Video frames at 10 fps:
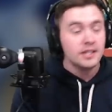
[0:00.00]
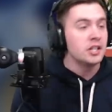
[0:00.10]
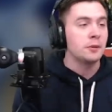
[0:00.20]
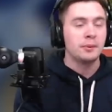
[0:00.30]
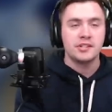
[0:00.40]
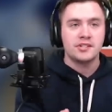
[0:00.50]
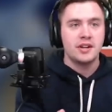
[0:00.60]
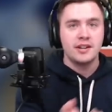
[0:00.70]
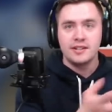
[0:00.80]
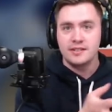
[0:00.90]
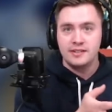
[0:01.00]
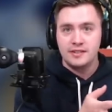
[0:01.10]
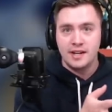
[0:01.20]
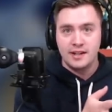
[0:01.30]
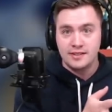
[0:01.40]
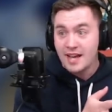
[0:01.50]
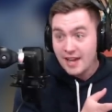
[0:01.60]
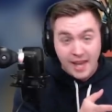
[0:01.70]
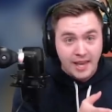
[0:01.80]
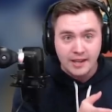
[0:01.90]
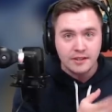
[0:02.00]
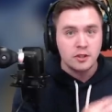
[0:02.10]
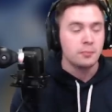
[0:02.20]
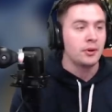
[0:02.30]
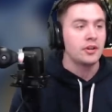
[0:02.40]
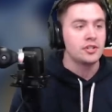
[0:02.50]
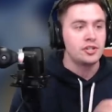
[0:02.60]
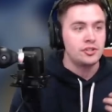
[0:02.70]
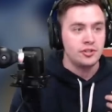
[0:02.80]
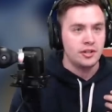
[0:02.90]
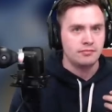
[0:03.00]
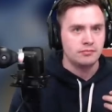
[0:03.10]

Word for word: You could put this on uh, Dan Heng. You could put it on Sh uh,